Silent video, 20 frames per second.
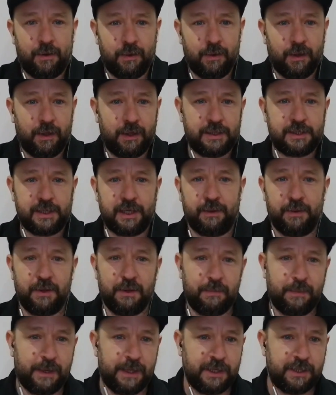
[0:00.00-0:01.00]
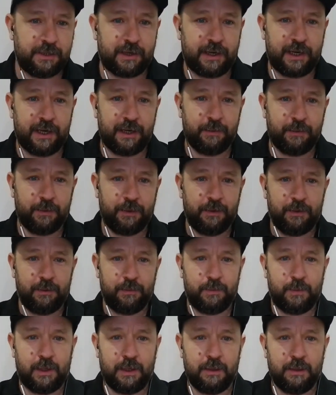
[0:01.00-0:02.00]
or like you say with your piece train with a
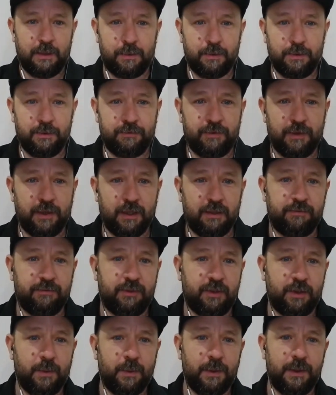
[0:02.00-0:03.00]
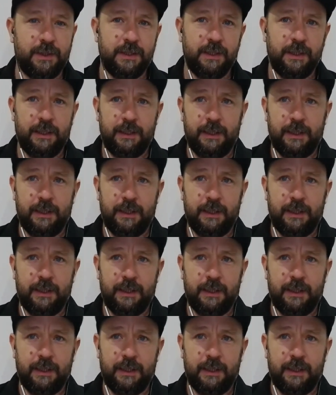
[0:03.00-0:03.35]
wide point further forward,